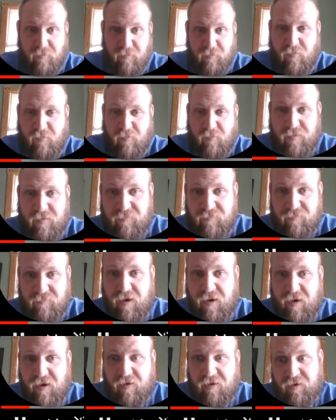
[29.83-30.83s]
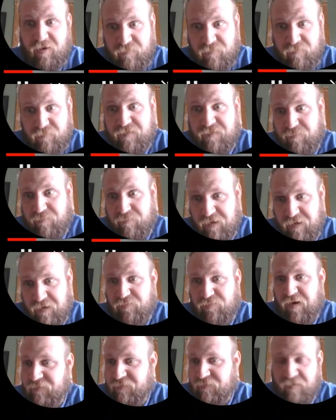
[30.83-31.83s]
If they are, you've got some major problems,
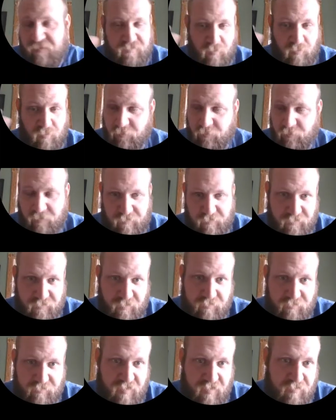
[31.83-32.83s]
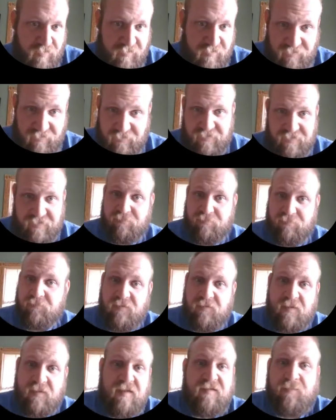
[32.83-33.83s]
and that's a whole nother subject. But this
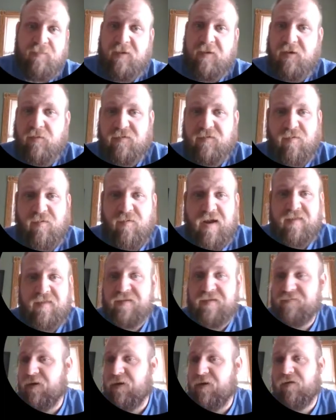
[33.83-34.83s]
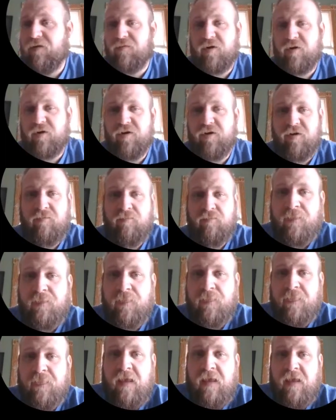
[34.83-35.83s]
spindle was great. These bearings were good.
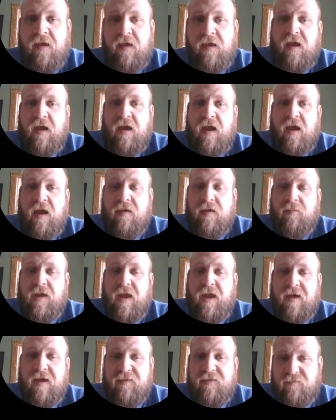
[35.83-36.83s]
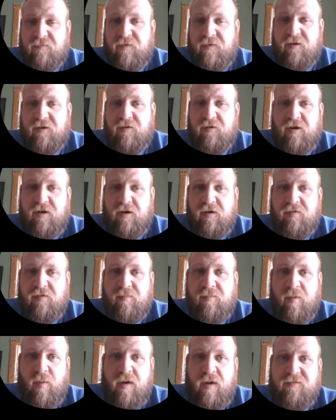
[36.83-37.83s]
And then we have this video here that my
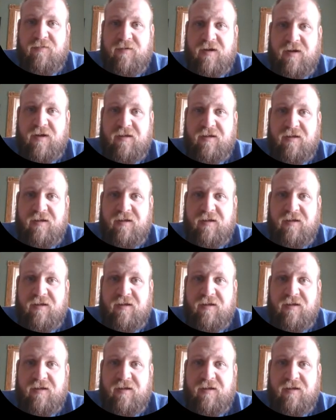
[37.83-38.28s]
wife shot.